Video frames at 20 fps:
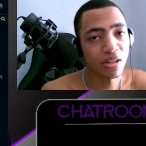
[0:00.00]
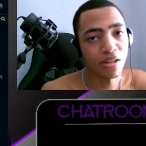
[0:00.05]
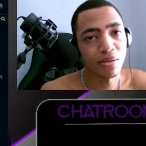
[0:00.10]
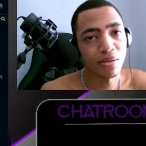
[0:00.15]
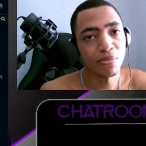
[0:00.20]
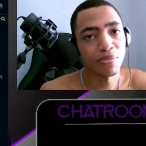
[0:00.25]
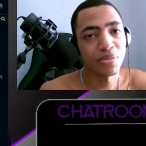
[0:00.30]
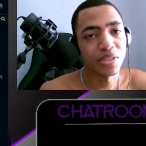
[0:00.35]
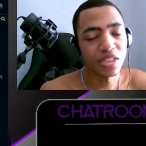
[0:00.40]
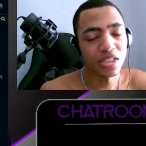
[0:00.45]

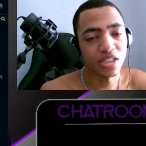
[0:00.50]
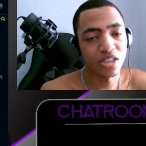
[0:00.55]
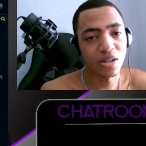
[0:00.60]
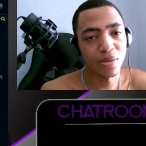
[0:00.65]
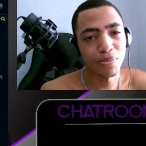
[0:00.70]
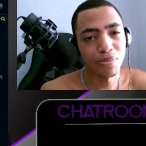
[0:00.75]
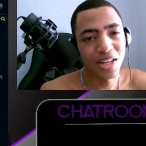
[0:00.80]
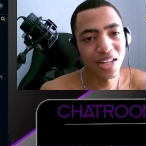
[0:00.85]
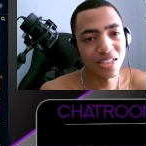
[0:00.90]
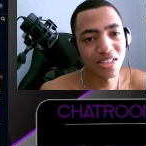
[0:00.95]
being
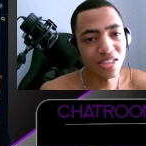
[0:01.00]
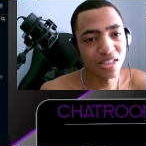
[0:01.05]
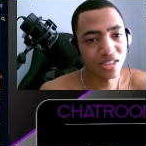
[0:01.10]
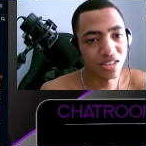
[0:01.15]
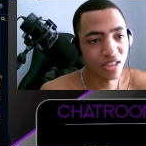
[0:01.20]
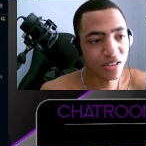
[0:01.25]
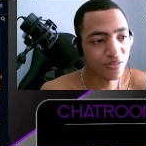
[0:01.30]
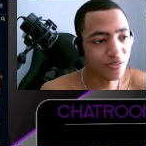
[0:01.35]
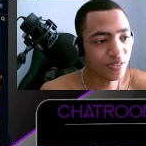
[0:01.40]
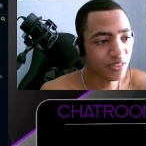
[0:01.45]
combatant and
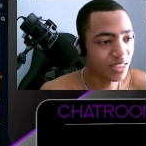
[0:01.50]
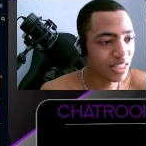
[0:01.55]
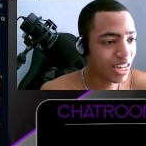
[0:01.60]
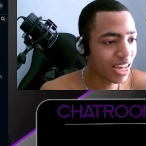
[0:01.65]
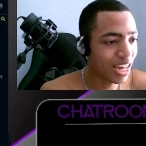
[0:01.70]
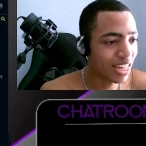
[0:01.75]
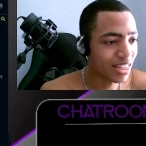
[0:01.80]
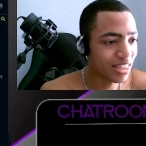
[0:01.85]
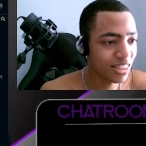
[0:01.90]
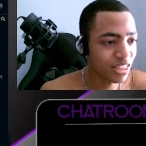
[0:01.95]
stuff like that,
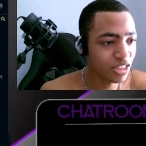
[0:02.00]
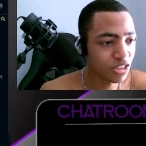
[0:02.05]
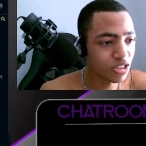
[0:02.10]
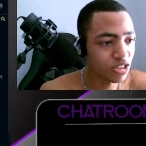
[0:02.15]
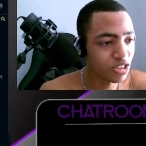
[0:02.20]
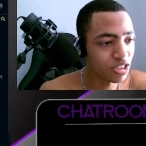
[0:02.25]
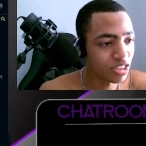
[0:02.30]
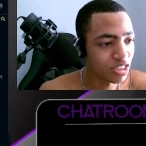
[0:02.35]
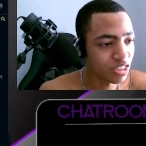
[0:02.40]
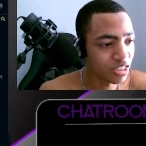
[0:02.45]
I think you
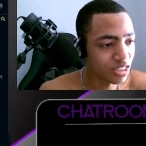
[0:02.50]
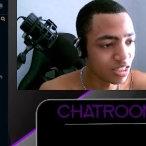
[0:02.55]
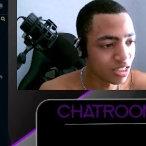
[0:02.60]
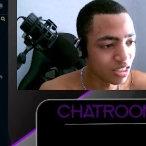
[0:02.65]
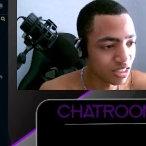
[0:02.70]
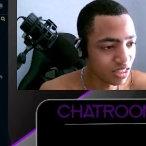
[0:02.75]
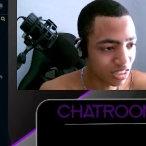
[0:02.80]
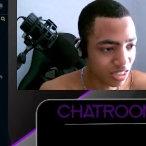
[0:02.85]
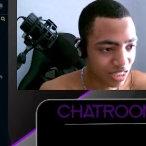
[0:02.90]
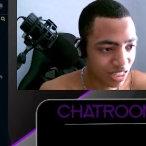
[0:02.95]
should still
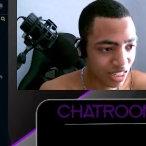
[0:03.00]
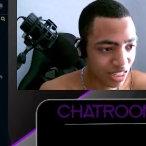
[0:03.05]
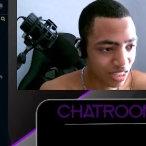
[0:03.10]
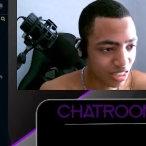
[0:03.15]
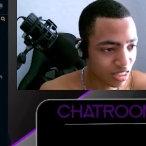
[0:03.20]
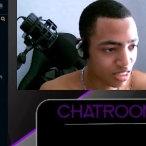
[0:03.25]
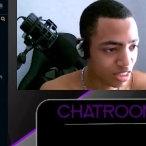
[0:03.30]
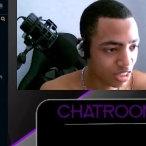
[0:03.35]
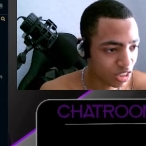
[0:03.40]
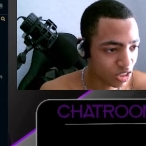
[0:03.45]
stay
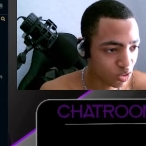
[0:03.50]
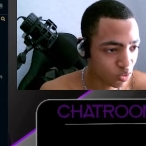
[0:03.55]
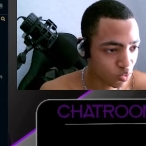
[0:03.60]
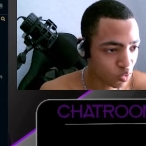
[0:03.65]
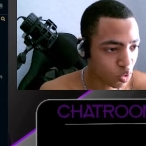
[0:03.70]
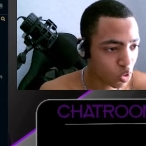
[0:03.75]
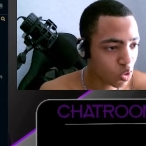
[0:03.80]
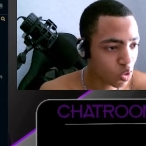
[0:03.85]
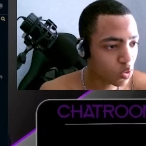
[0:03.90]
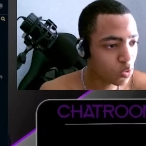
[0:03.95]
in this
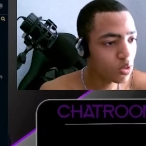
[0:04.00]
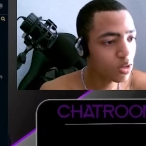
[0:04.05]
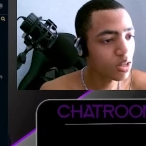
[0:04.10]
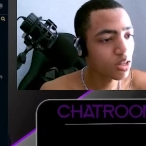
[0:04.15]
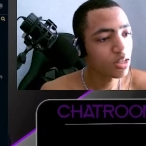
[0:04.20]
row.